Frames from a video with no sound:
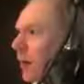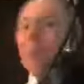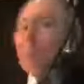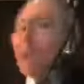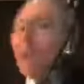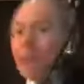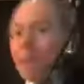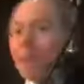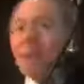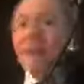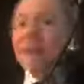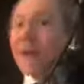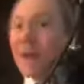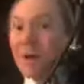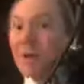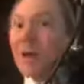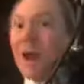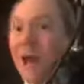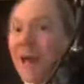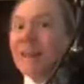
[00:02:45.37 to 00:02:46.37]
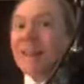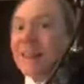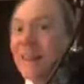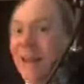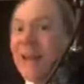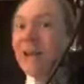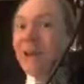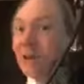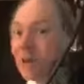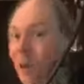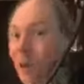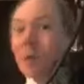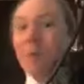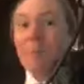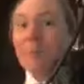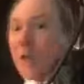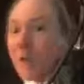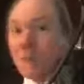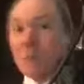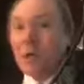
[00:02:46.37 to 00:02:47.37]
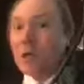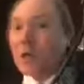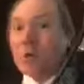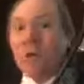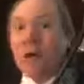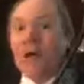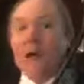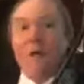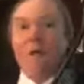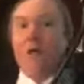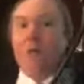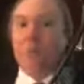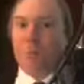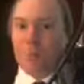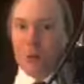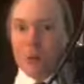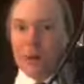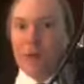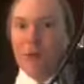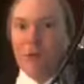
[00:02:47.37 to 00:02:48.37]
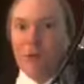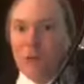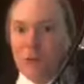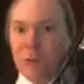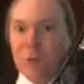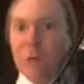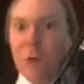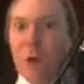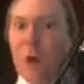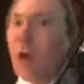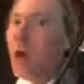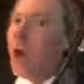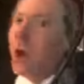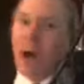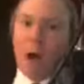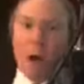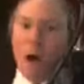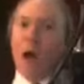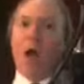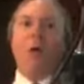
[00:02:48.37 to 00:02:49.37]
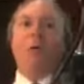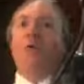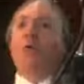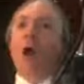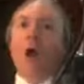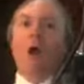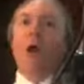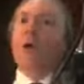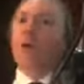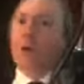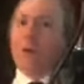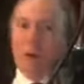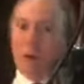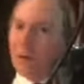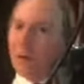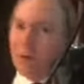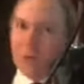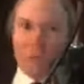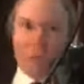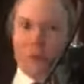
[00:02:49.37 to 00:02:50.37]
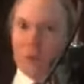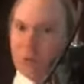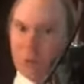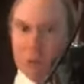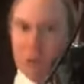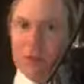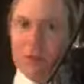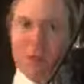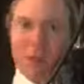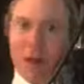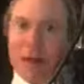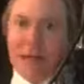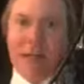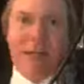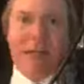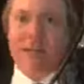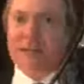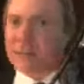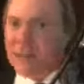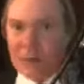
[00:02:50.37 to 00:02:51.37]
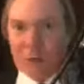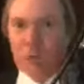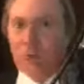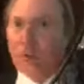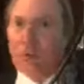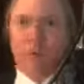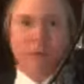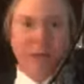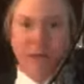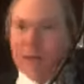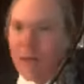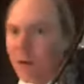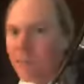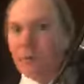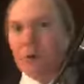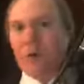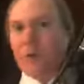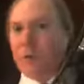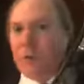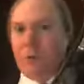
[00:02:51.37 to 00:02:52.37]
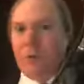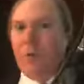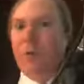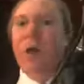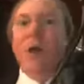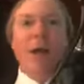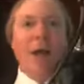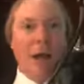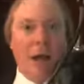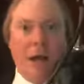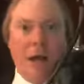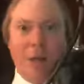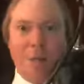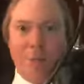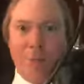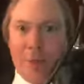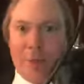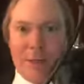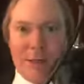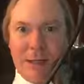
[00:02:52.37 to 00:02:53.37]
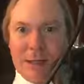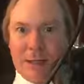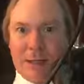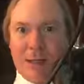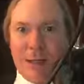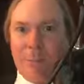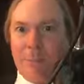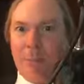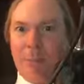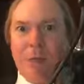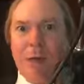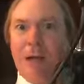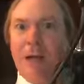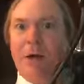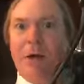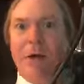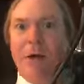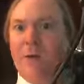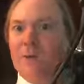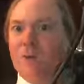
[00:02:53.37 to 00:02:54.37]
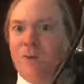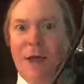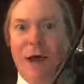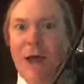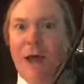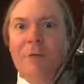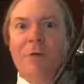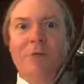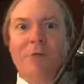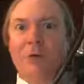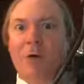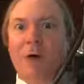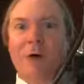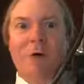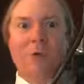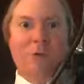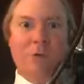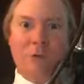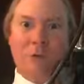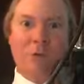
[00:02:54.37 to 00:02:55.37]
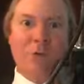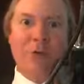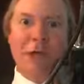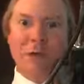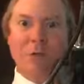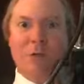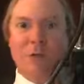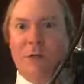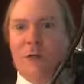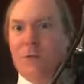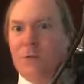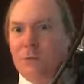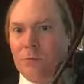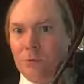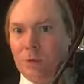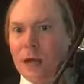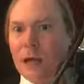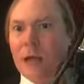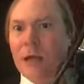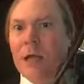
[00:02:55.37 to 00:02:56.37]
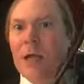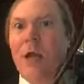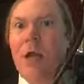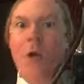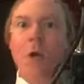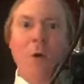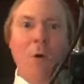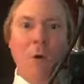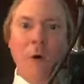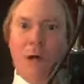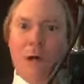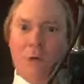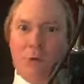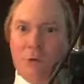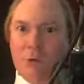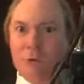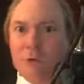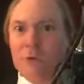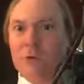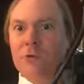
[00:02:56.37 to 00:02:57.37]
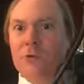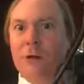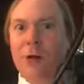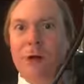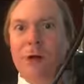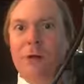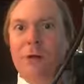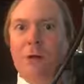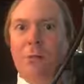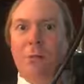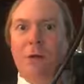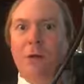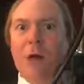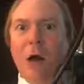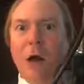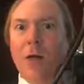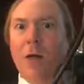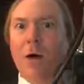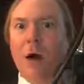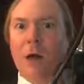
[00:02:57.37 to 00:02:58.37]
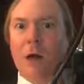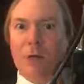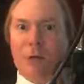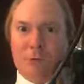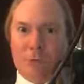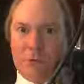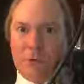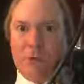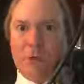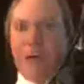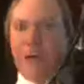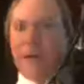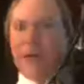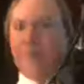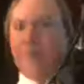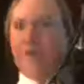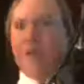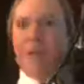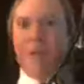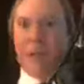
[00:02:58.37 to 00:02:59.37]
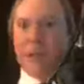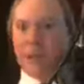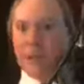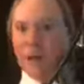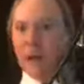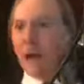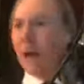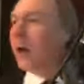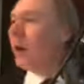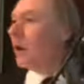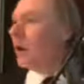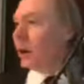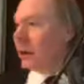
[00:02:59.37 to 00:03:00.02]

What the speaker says: Maybe they're not that good. Maybe you got your prediction wrong. Oh, no, here in Recruiting Ranking Central, we never could have predicted a player at 5 stars that was actually 3 or a 2-star that would go on to catch the